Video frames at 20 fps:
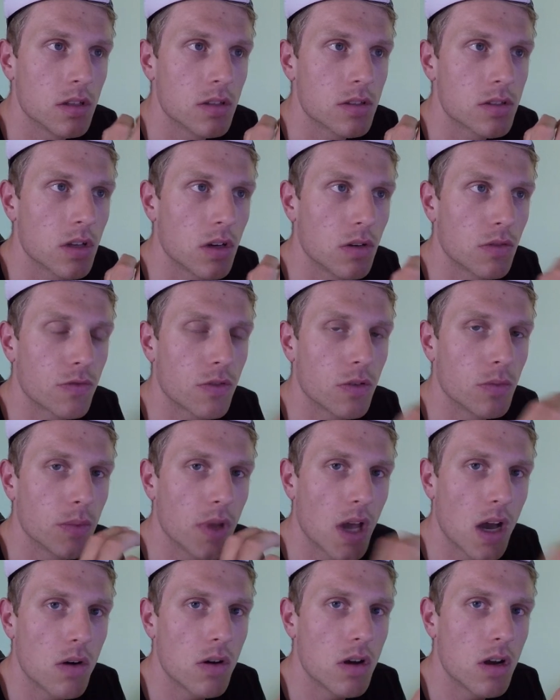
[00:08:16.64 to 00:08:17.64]
So from
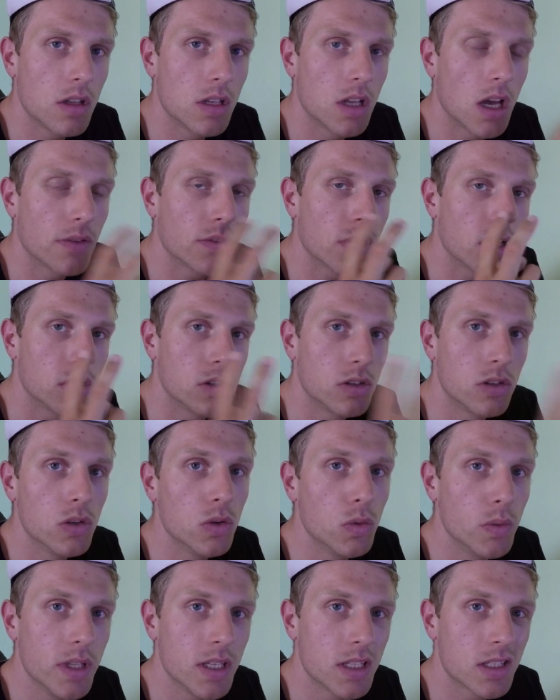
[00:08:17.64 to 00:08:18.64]
now on I've got 2
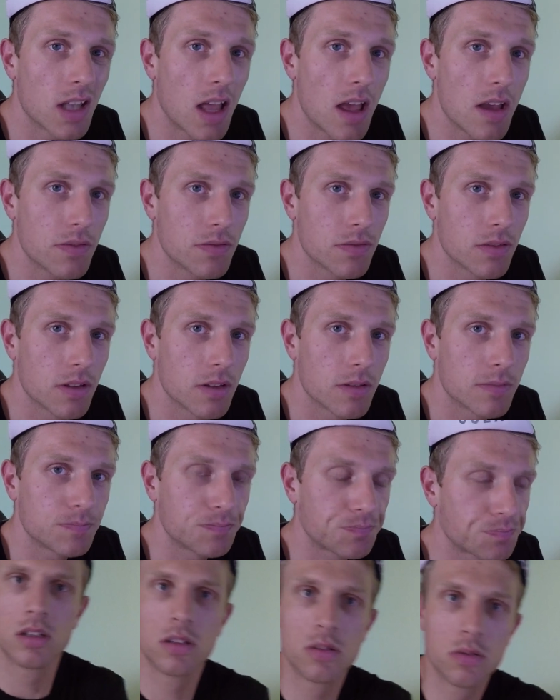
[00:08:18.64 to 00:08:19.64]
weeks left.
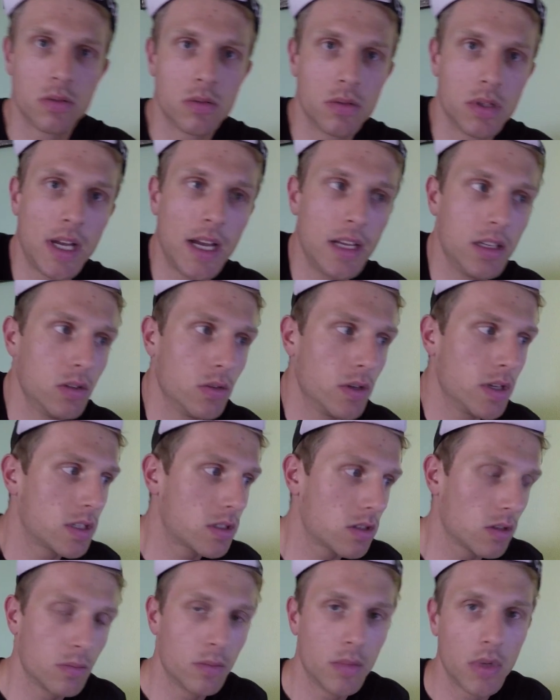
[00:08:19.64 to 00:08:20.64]
What I do is
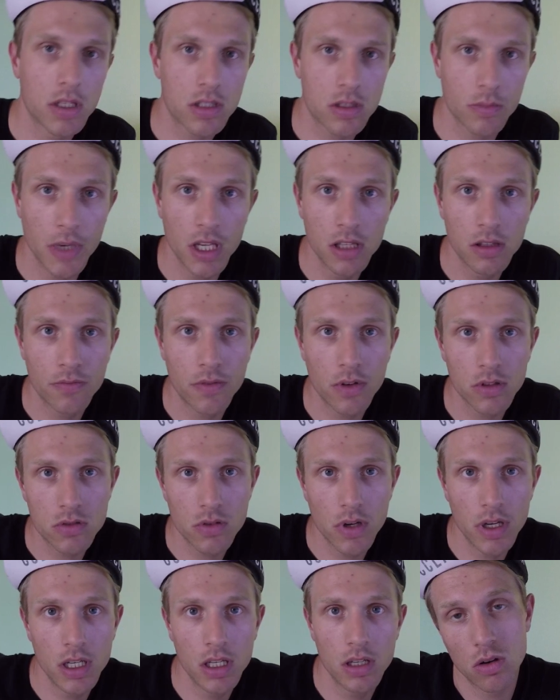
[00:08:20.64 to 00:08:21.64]
some interval
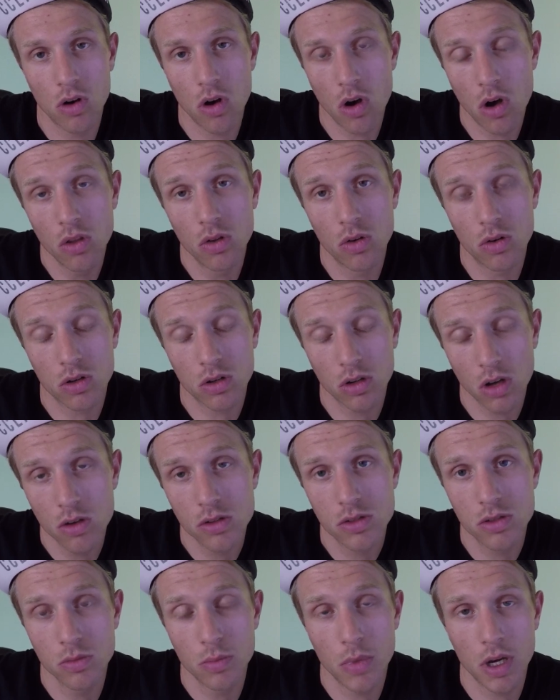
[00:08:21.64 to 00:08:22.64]
training on or
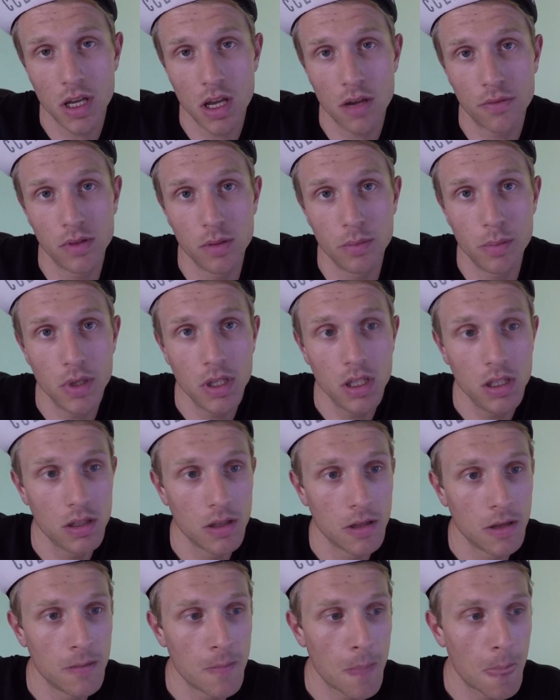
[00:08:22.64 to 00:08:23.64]
close to my FTP.
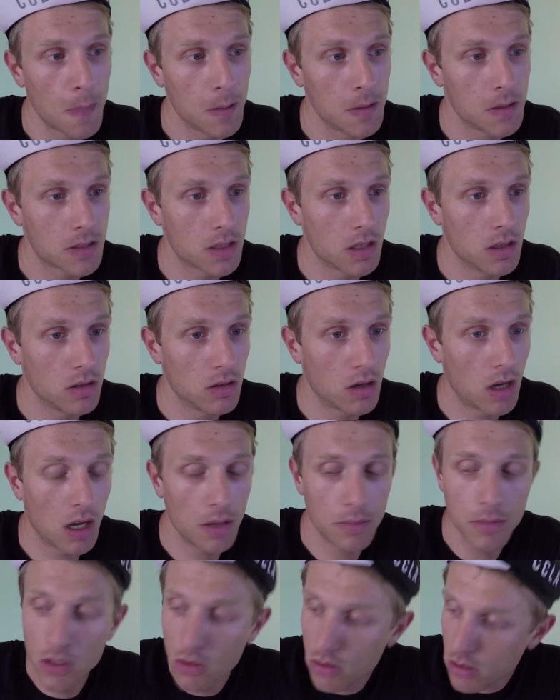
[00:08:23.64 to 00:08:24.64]
So
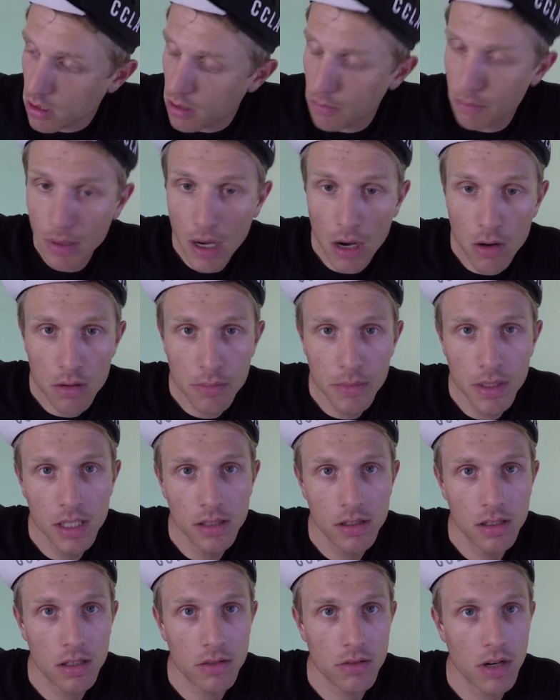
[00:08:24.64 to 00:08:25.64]
I'm using a power
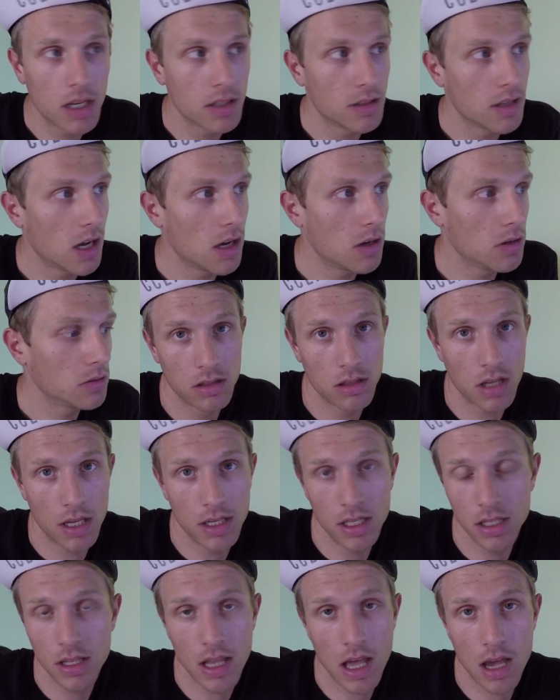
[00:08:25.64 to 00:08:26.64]
meter right now. I
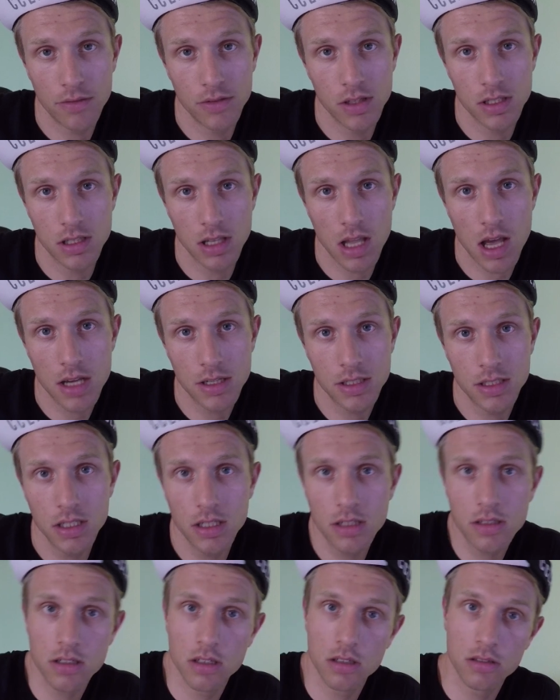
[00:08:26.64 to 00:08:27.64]
didn't have this last
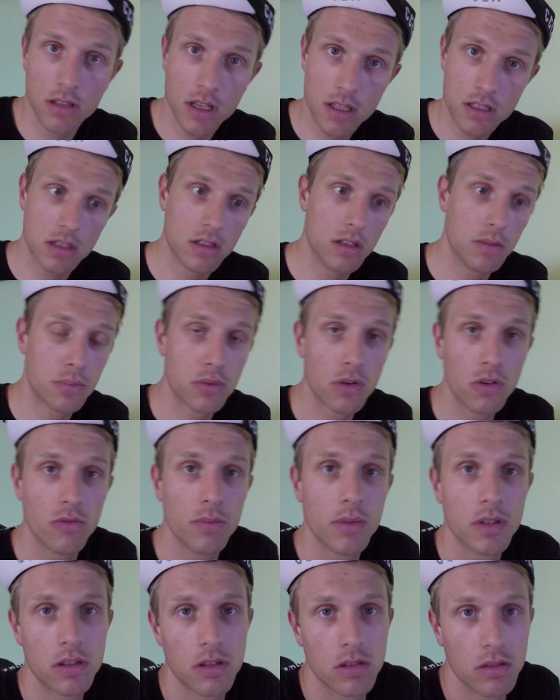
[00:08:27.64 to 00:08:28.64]
year, so that's an
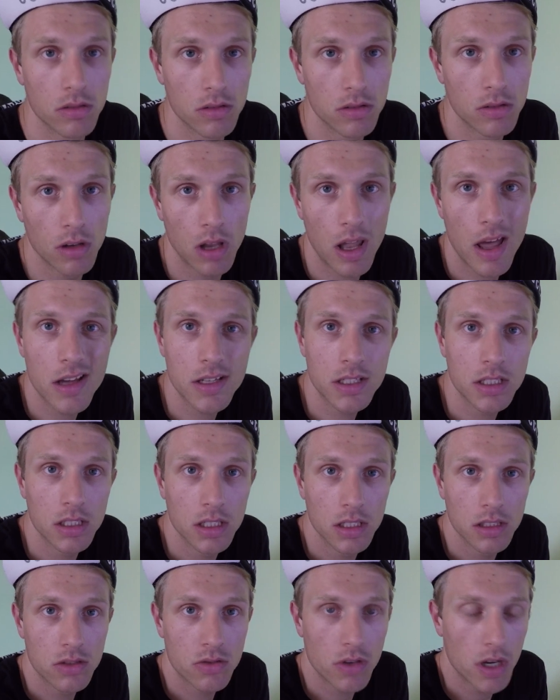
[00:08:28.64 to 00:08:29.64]
improvement to last year
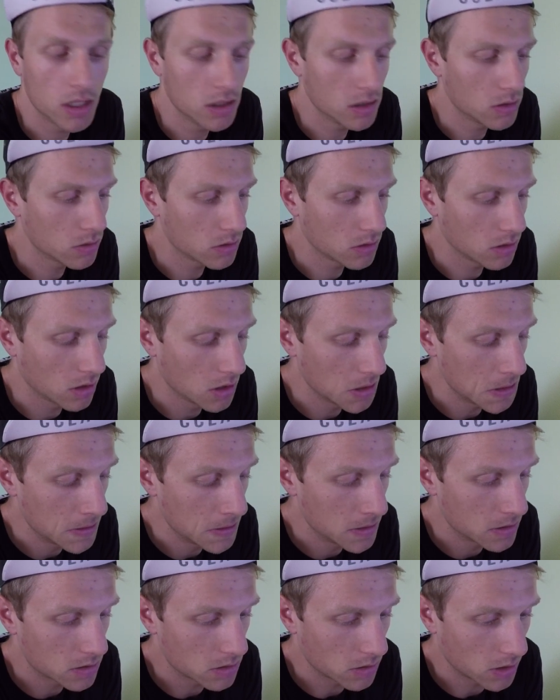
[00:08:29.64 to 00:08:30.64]
in training.
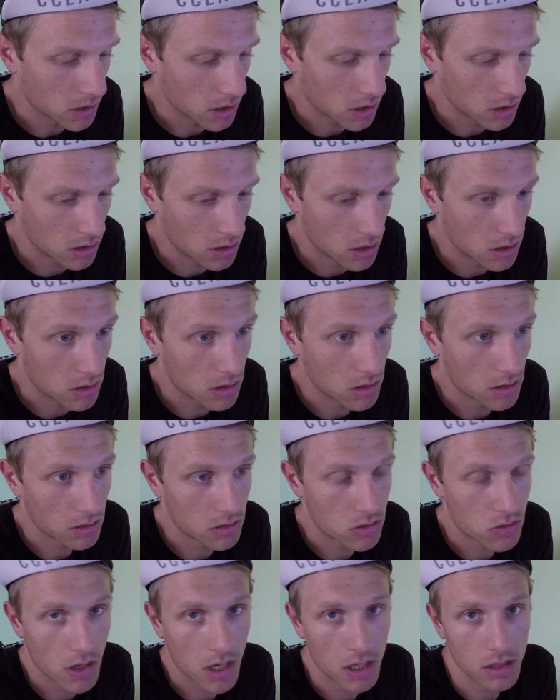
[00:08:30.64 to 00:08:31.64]
So I can
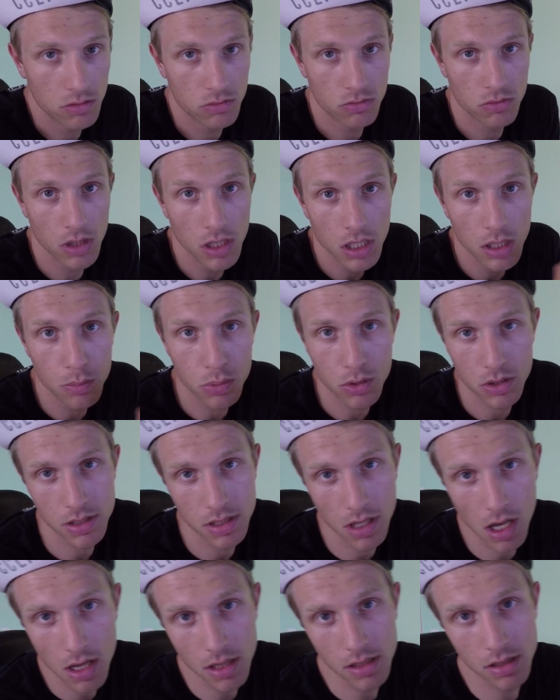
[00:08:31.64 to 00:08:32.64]
train really
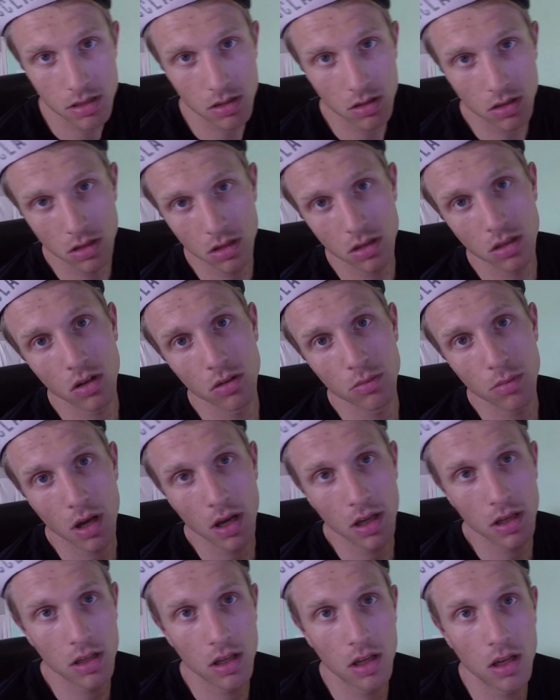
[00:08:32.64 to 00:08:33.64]
precise on
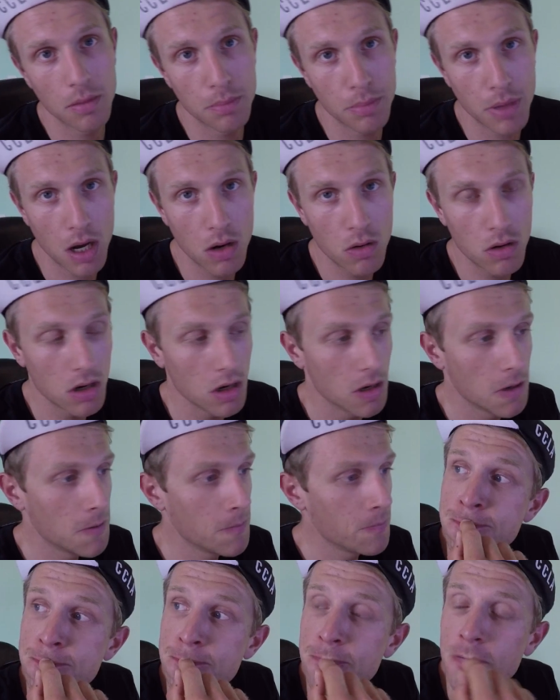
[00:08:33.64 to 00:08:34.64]
my power.
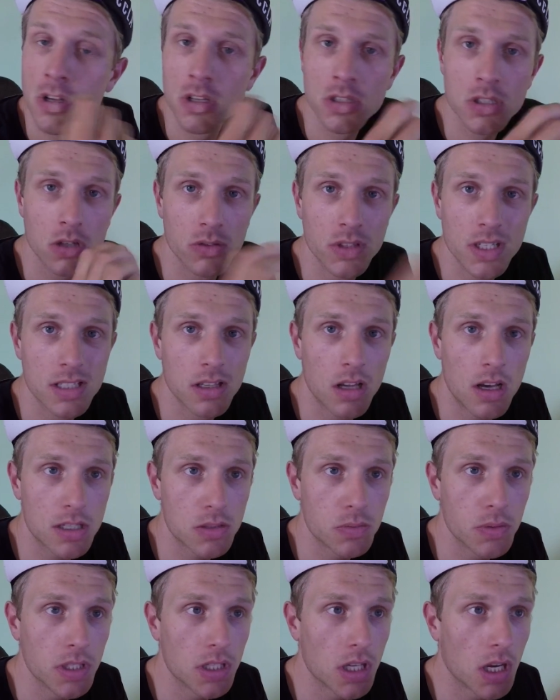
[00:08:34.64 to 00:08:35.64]
So this
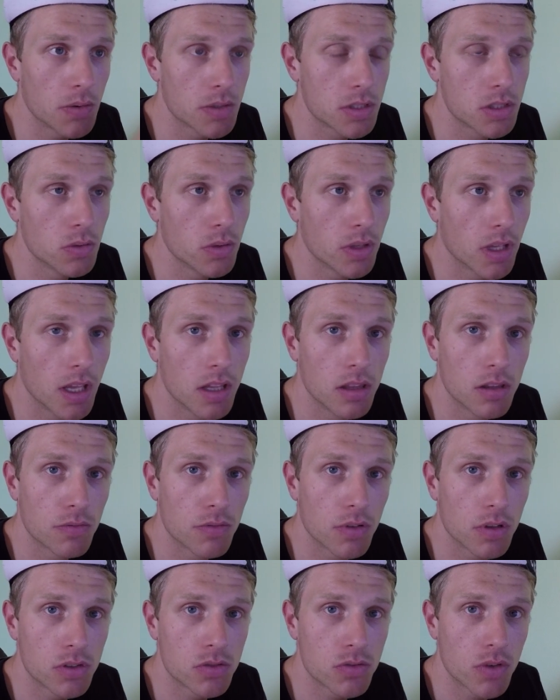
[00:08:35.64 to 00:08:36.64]
last week I was doing
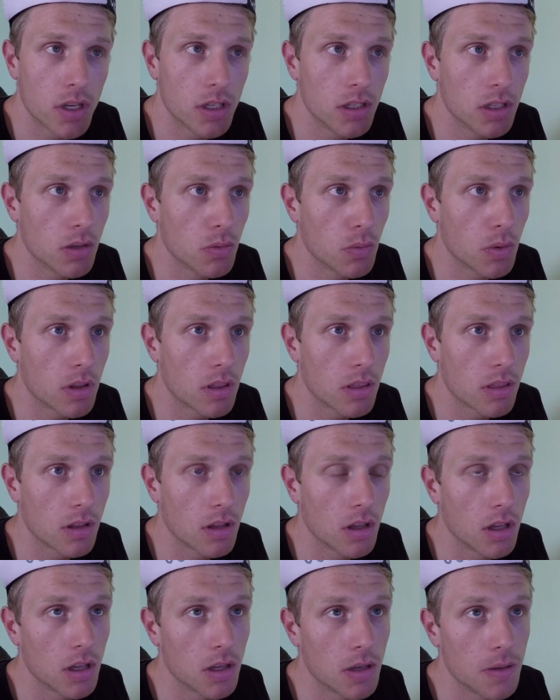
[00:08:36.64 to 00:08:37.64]
interval training with
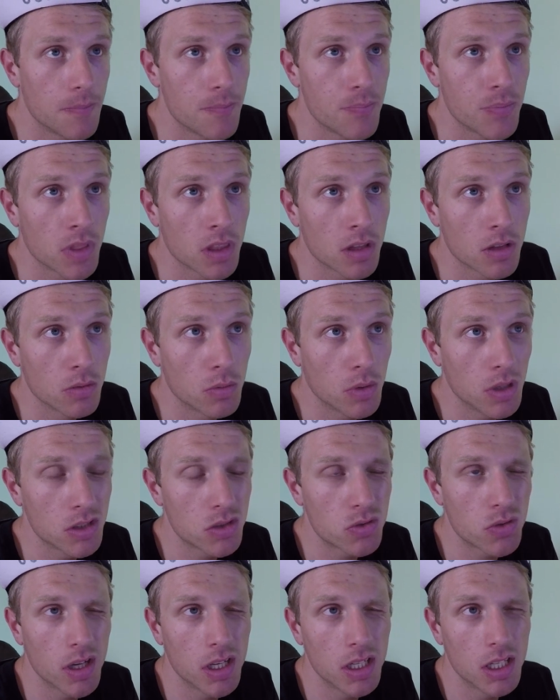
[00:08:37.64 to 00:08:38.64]
one
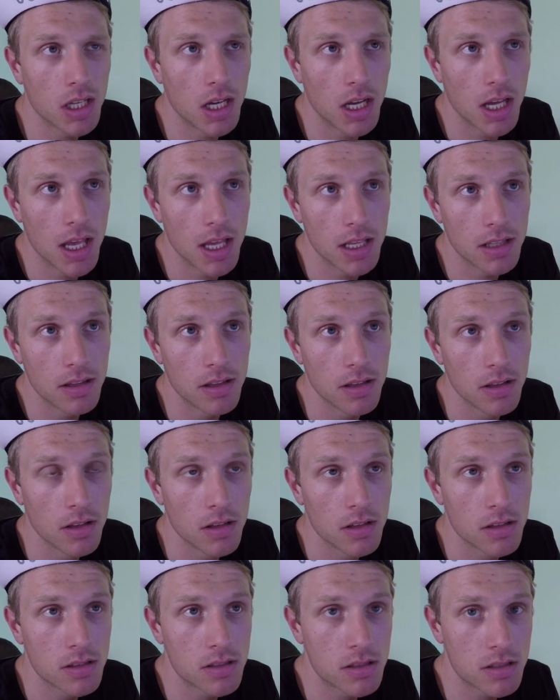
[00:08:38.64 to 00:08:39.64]
training I had
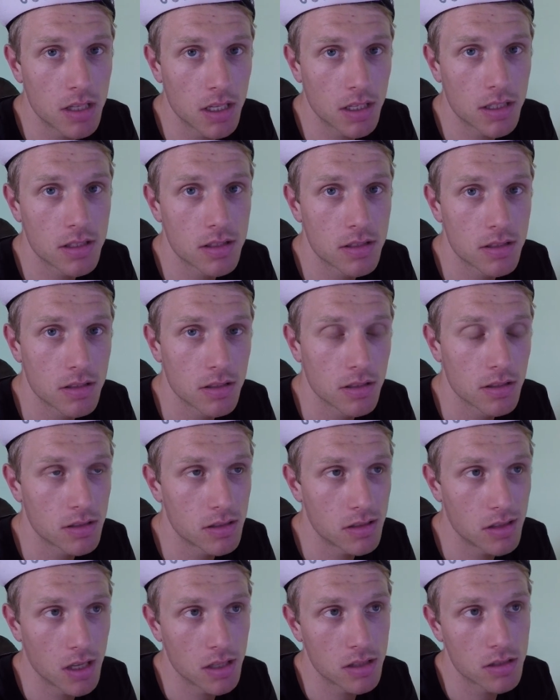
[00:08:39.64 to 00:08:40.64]
6
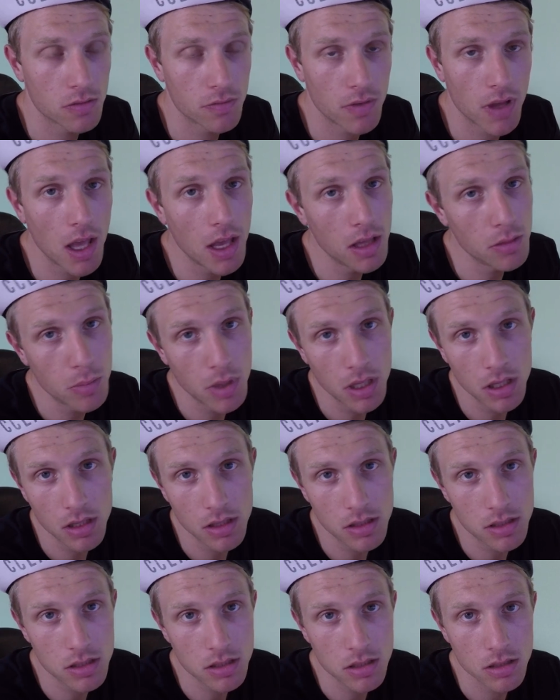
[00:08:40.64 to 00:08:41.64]
sets of 8
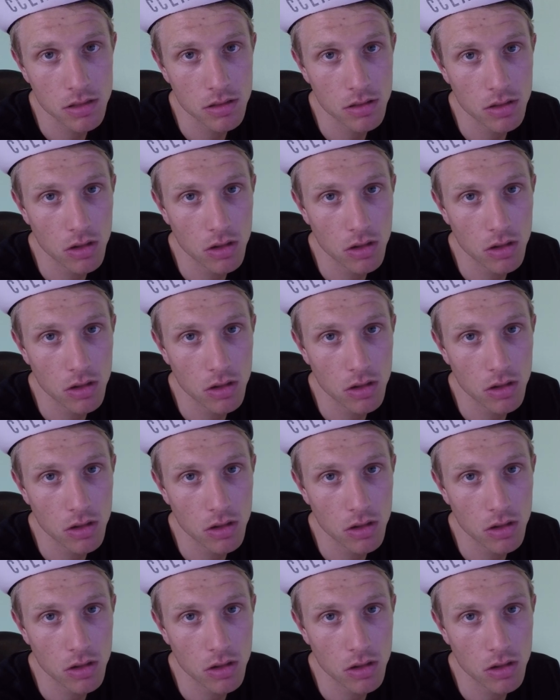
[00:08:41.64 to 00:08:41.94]
minutes